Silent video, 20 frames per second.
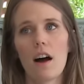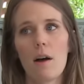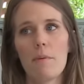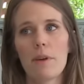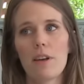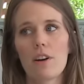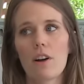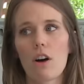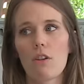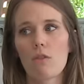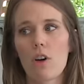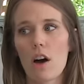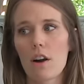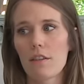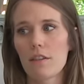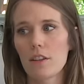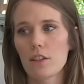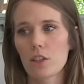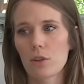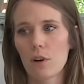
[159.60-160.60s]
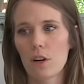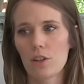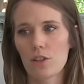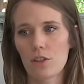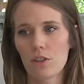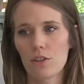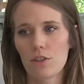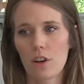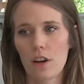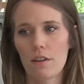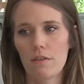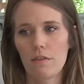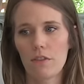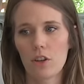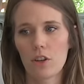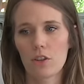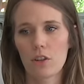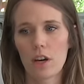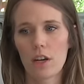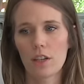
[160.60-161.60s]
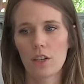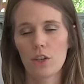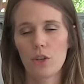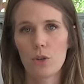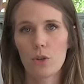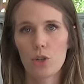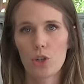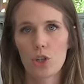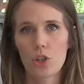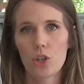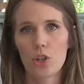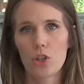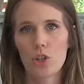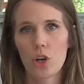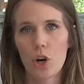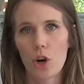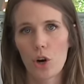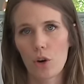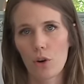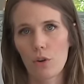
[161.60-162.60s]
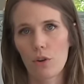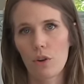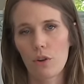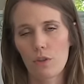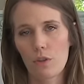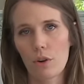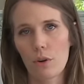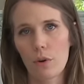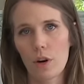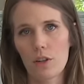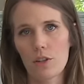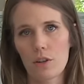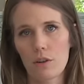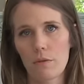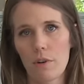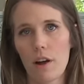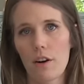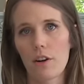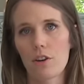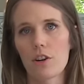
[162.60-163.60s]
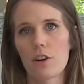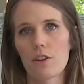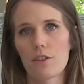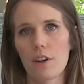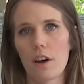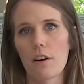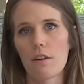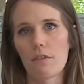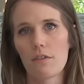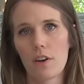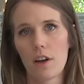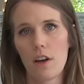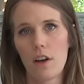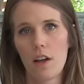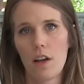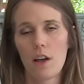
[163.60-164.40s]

I mean, a lot of these questions, I feel like you should turn the question around on yourself.